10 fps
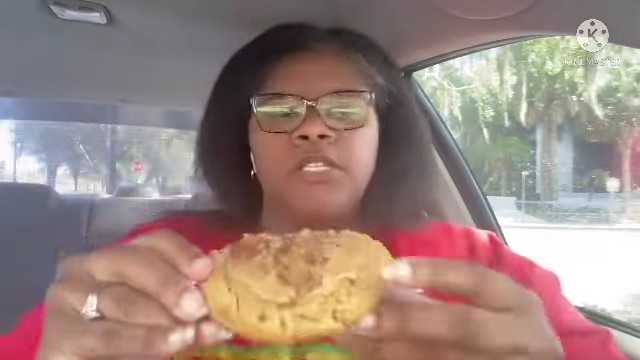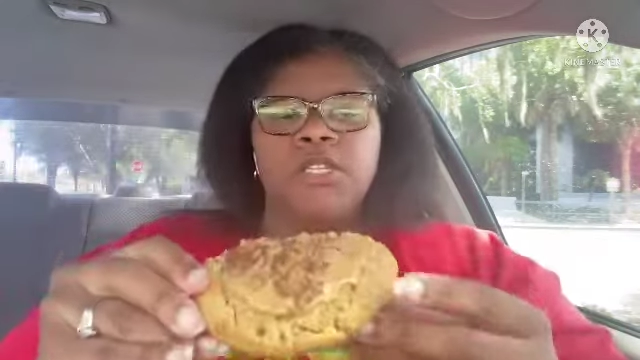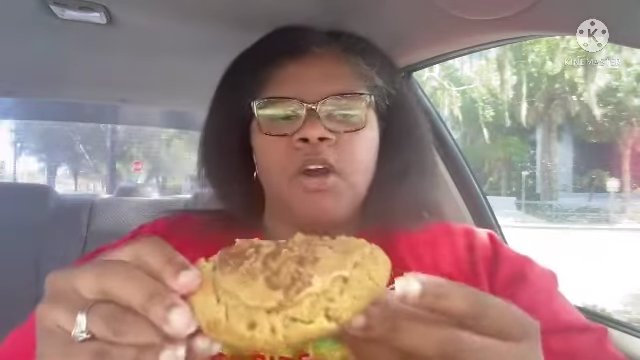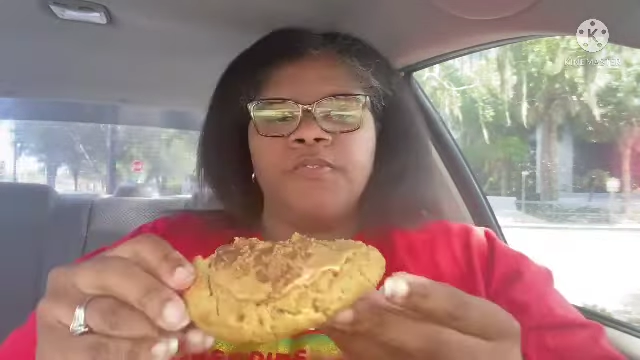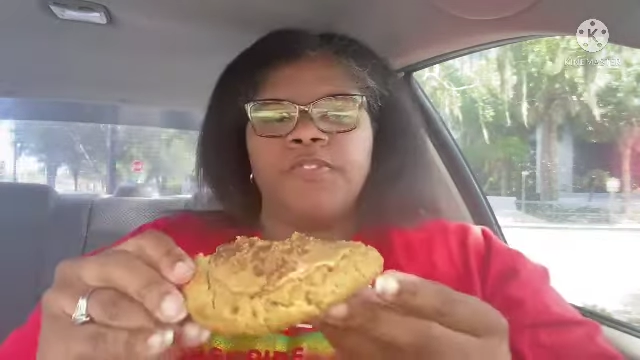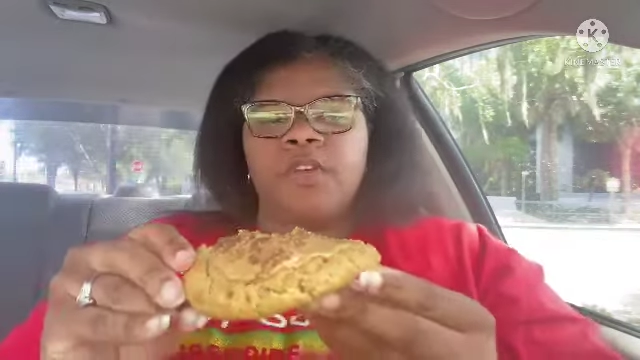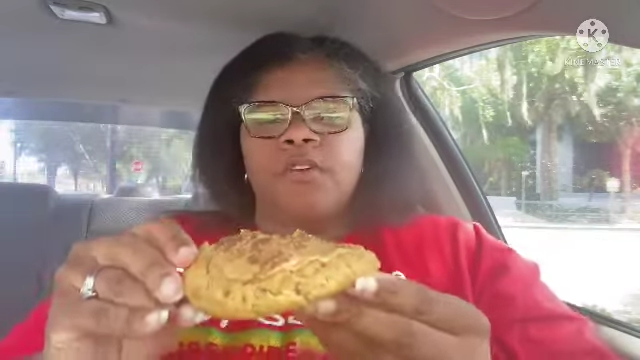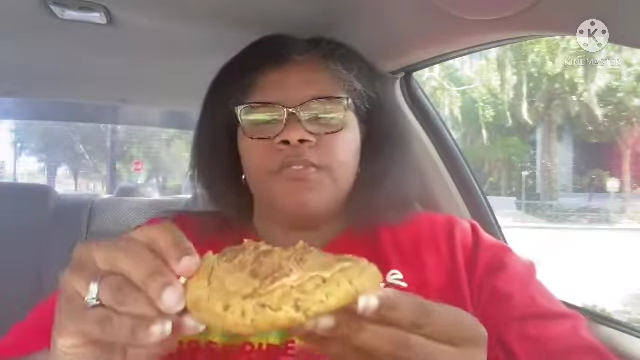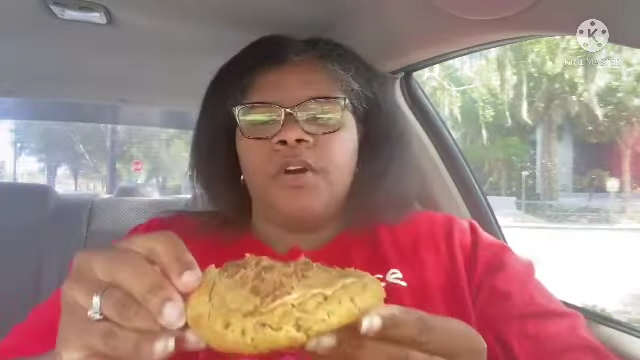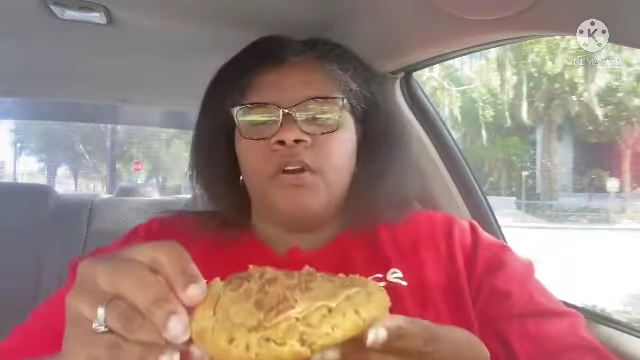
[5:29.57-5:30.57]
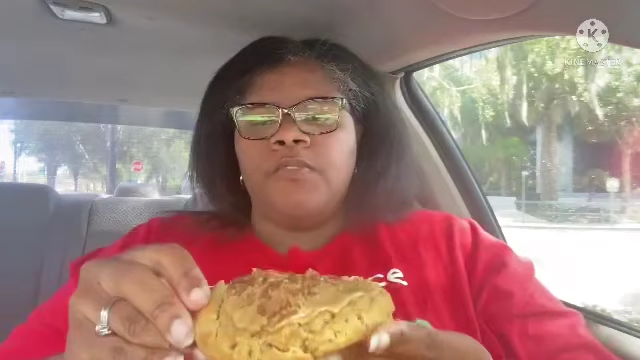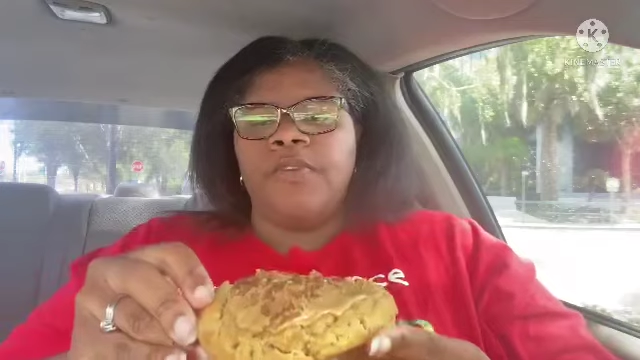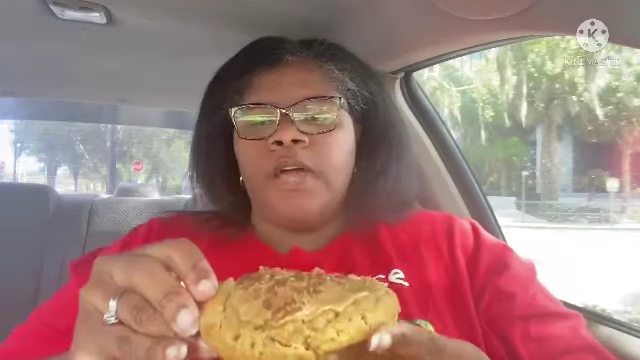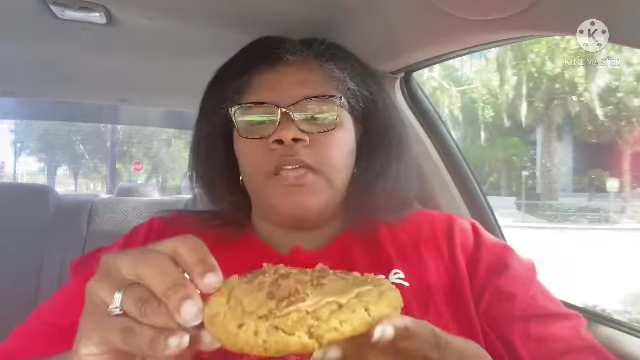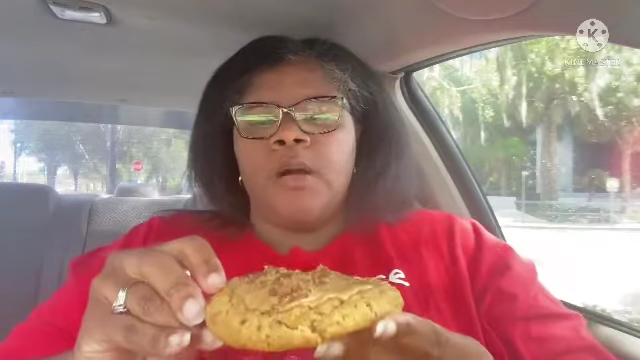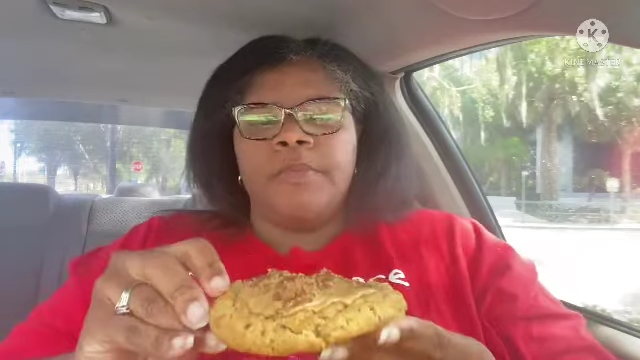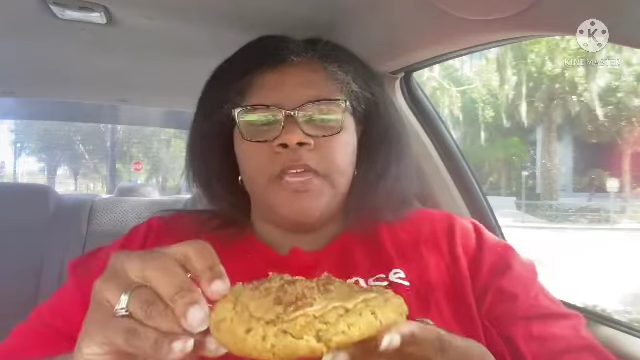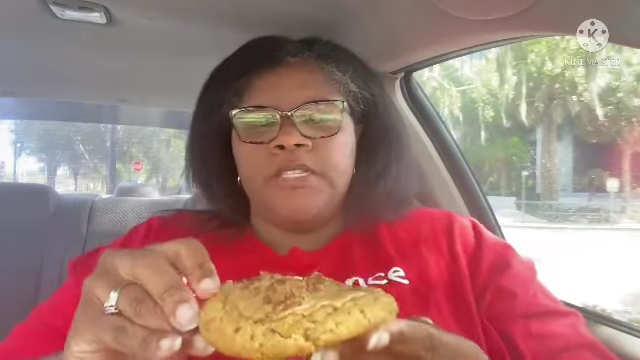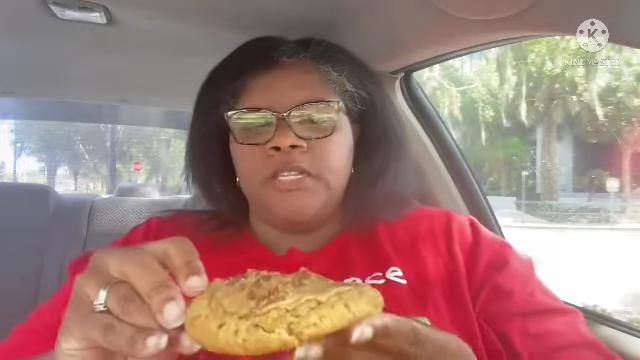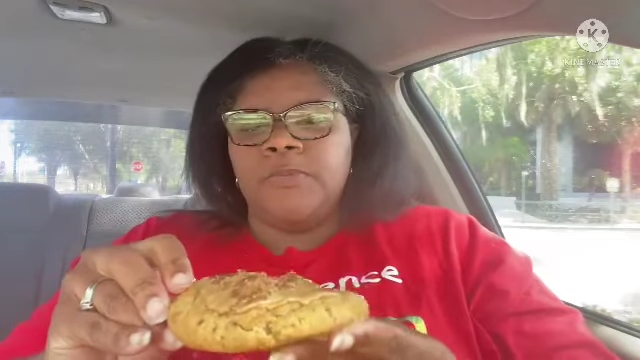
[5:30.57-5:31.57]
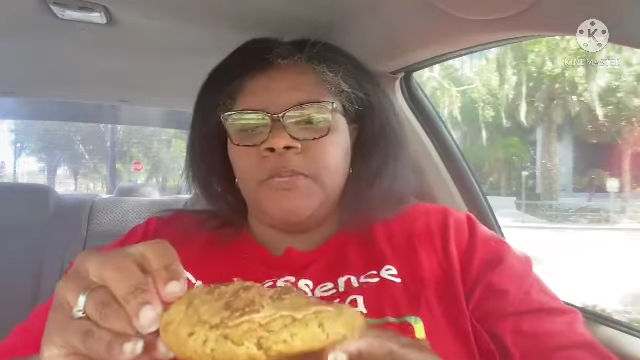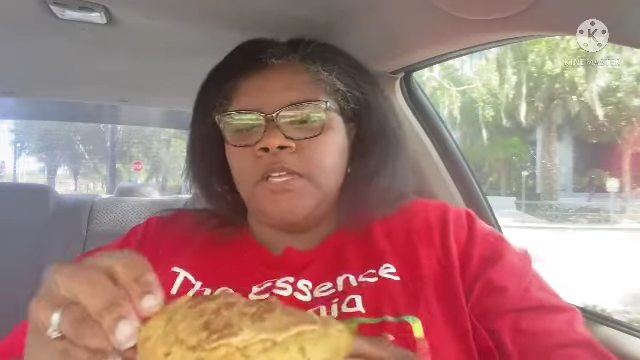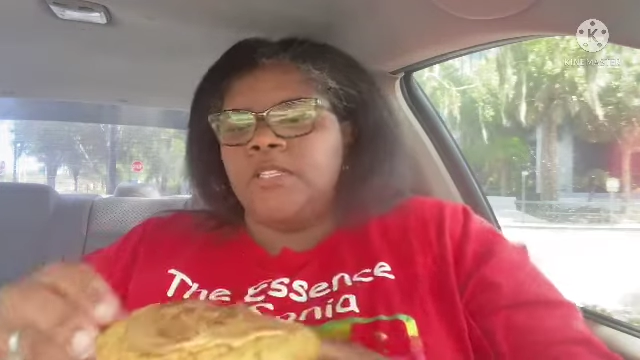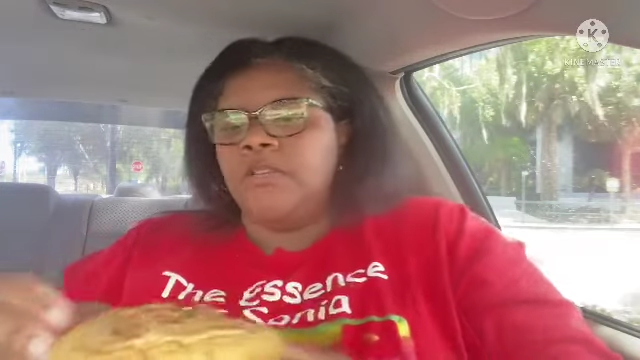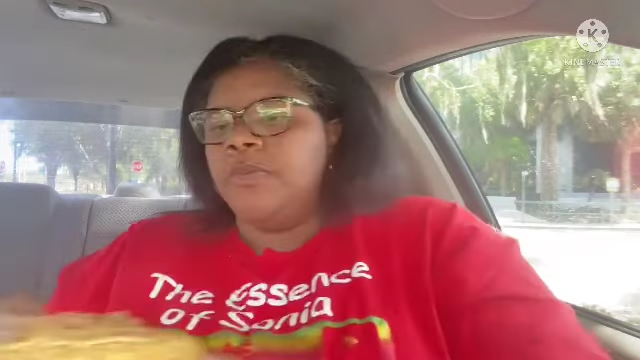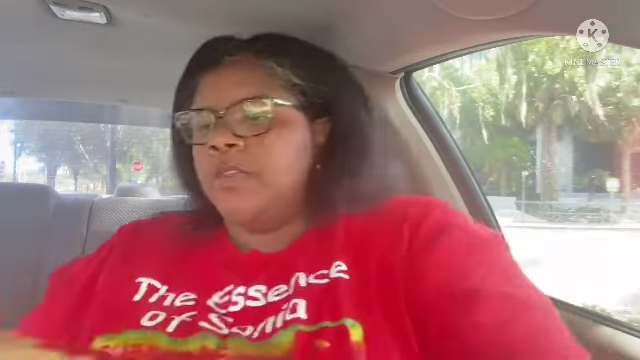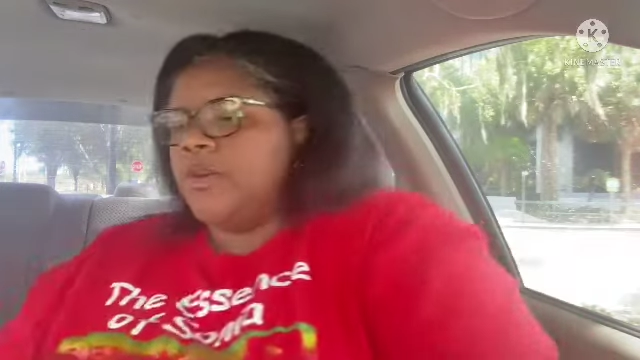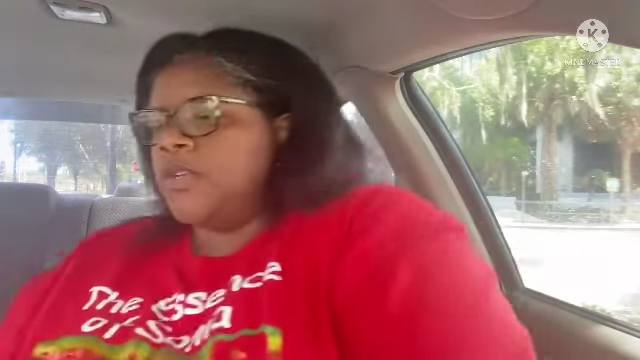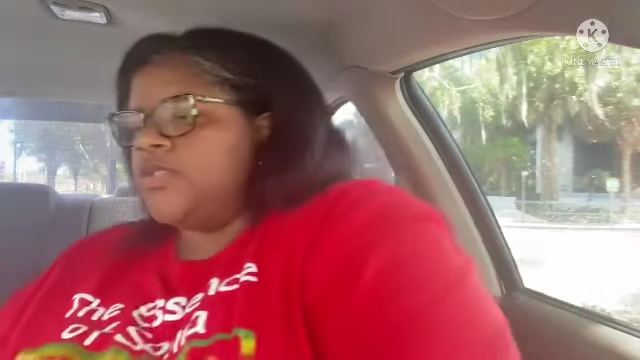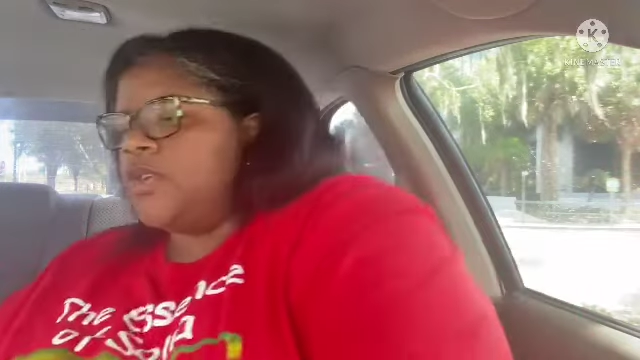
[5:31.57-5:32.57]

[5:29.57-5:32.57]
is soft, soft, soft. And I'm guessing it's because of the peanut butter.